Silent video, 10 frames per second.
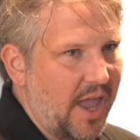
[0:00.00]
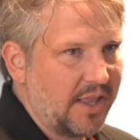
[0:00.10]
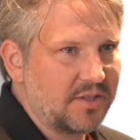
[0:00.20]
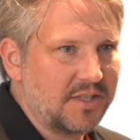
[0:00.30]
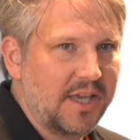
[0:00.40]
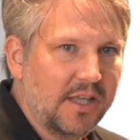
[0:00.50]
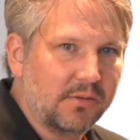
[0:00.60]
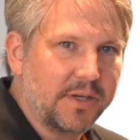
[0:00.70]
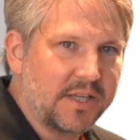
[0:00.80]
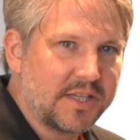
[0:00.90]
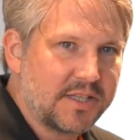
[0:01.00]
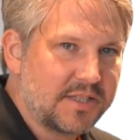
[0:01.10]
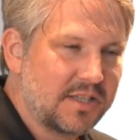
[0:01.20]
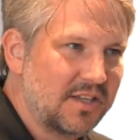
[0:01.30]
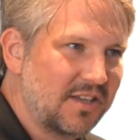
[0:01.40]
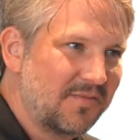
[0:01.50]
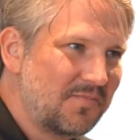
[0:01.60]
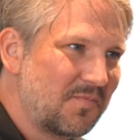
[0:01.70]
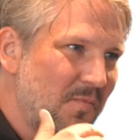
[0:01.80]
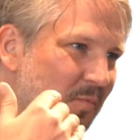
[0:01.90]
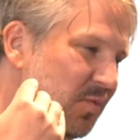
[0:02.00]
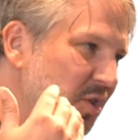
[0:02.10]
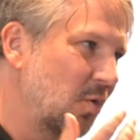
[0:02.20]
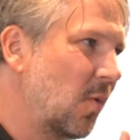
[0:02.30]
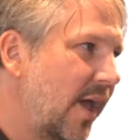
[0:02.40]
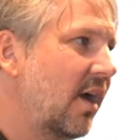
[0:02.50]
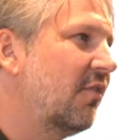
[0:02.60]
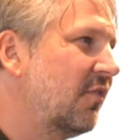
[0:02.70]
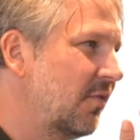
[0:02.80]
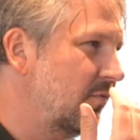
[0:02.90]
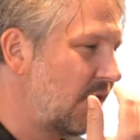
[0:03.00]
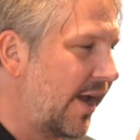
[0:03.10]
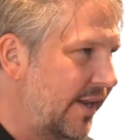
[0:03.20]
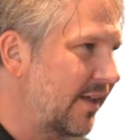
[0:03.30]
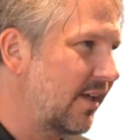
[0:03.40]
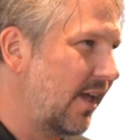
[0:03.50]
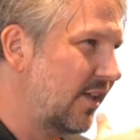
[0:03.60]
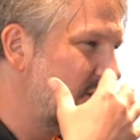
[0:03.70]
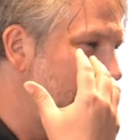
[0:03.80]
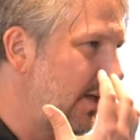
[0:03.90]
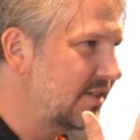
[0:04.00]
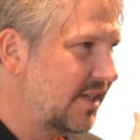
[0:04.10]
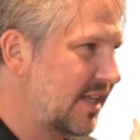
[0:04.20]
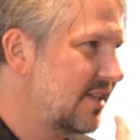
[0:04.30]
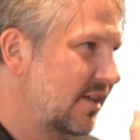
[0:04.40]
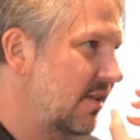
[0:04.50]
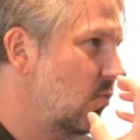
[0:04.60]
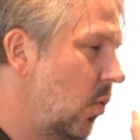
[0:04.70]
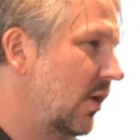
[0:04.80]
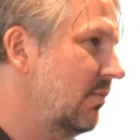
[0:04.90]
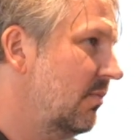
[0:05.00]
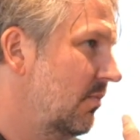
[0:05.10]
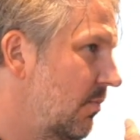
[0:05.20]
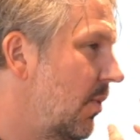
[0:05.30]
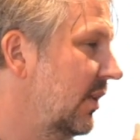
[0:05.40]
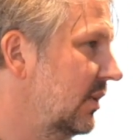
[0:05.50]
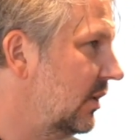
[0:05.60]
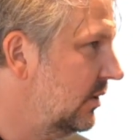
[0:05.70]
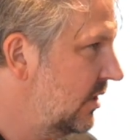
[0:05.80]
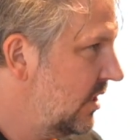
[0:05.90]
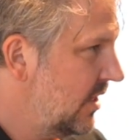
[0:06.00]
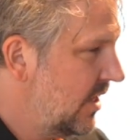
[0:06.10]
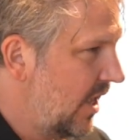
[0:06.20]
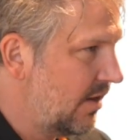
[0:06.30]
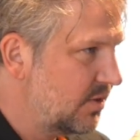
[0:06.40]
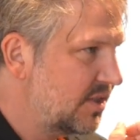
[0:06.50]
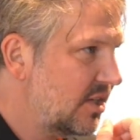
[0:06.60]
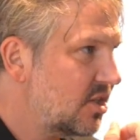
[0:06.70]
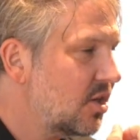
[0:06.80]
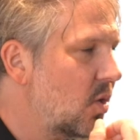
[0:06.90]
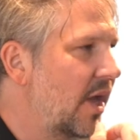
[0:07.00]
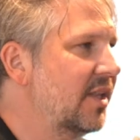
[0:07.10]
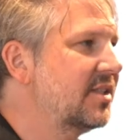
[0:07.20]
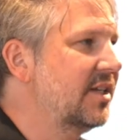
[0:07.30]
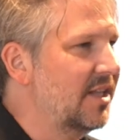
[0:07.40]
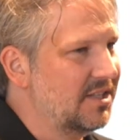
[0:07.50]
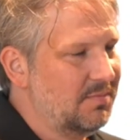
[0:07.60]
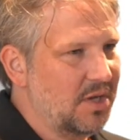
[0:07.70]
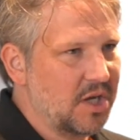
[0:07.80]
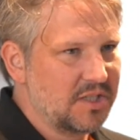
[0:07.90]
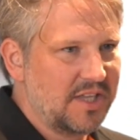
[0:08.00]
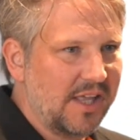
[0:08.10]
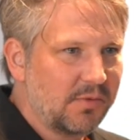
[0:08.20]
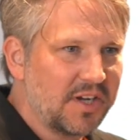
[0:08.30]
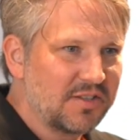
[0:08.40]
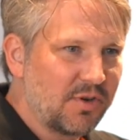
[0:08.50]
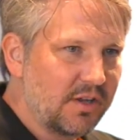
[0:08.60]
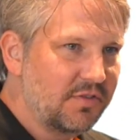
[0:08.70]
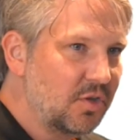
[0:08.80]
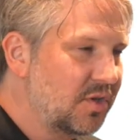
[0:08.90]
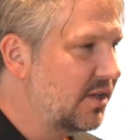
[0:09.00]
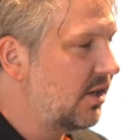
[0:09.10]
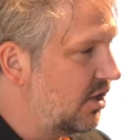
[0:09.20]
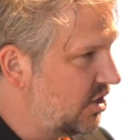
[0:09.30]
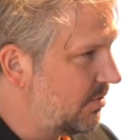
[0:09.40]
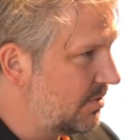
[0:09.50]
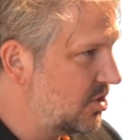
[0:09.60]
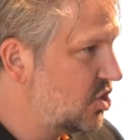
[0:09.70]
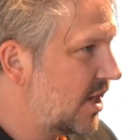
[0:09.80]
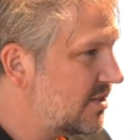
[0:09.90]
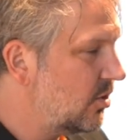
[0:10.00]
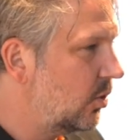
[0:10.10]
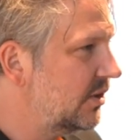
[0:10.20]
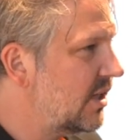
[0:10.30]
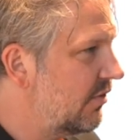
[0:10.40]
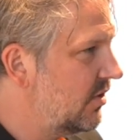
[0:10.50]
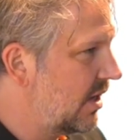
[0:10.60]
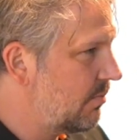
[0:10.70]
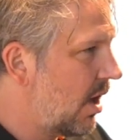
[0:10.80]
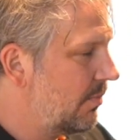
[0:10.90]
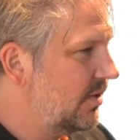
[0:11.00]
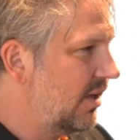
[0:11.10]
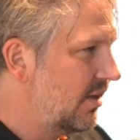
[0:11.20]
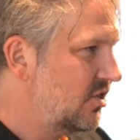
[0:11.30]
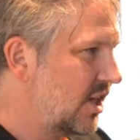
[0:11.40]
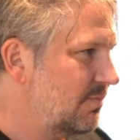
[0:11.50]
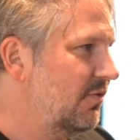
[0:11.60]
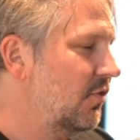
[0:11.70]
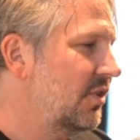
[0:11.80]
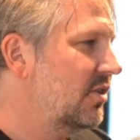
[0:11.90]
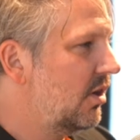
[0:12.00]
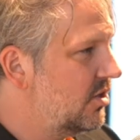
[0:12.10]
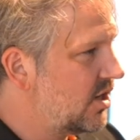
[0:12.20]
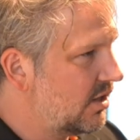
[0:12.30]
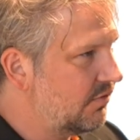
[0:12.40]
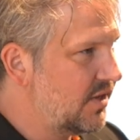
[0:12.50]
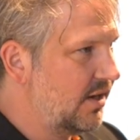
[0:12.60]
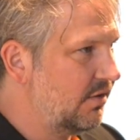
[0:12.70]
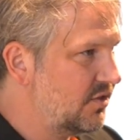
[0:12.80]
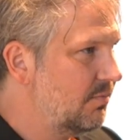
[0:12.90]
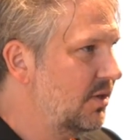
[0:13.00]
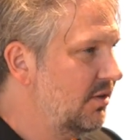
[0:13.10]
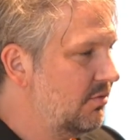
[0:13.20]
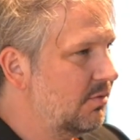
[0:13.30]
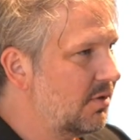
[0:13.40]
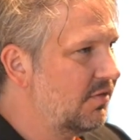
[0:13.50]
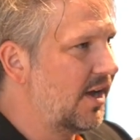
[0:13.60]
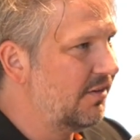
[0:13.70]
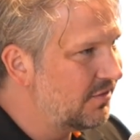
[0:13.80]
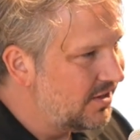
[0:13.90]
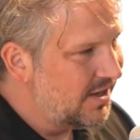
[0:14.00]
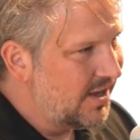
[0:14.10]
And so Tailwind is this new way of writing HTML and CSS in one bundle. And it was such a coincidence because Tailwind is a relatively new technology, but it's just old enough to get popular just before the knowledge cutoff date of GPT 3.5.